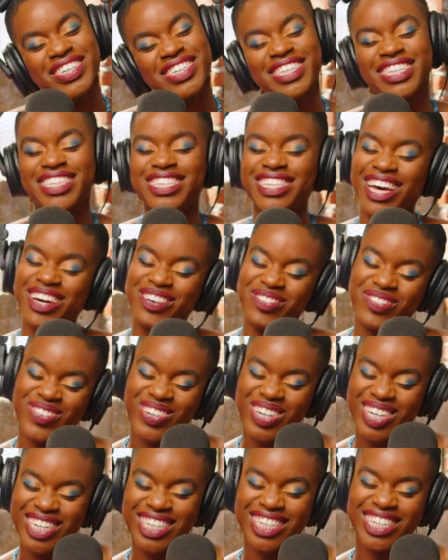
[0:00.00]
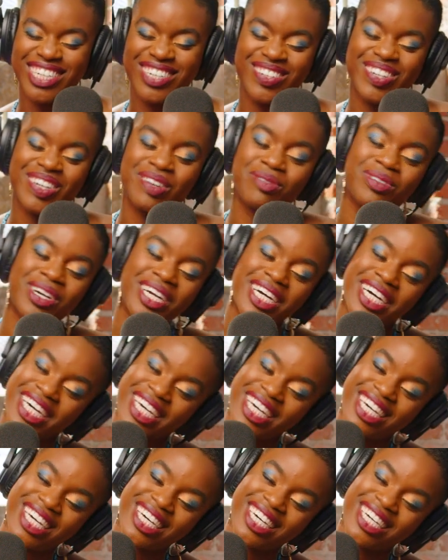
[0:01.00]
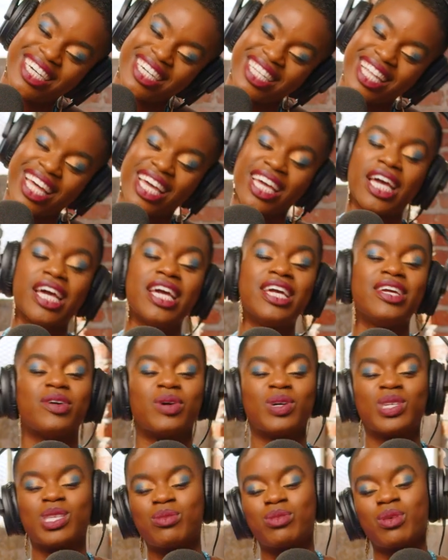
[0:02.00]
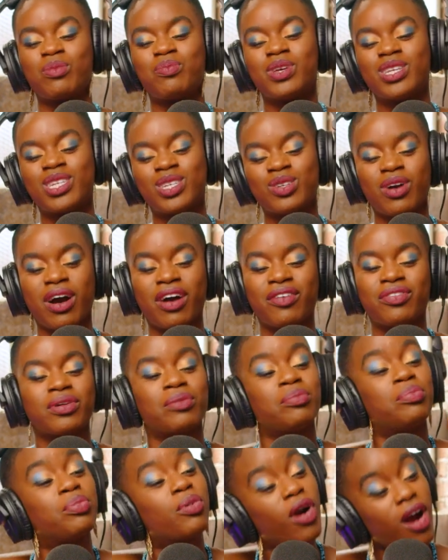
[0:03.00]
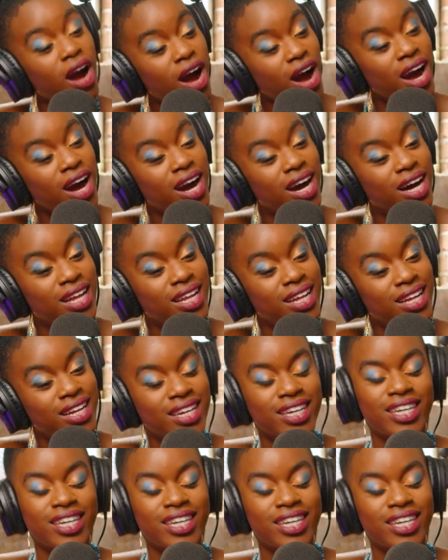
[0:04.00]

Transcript: it's California, like bruh, like you know, or something pissed you off, like, bruh,